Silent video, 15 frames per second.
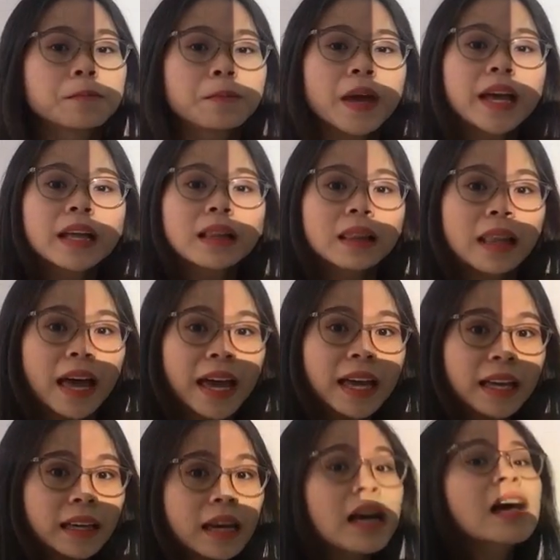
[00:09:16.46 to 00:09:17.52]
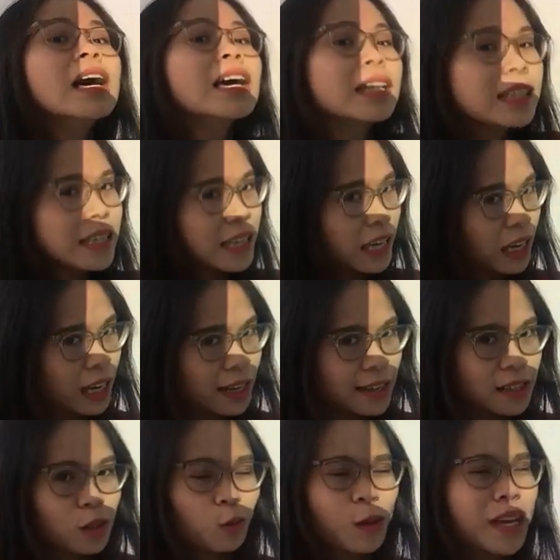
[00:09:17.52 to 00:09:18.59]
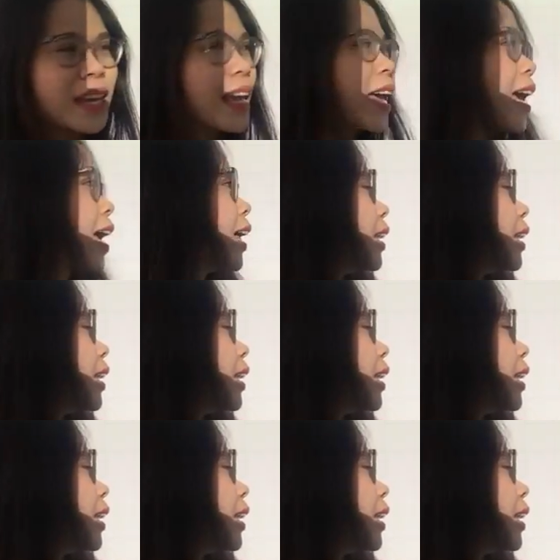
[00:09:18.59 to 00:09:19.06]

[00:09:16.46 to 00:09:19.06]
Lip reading: big lake? Yes, we can.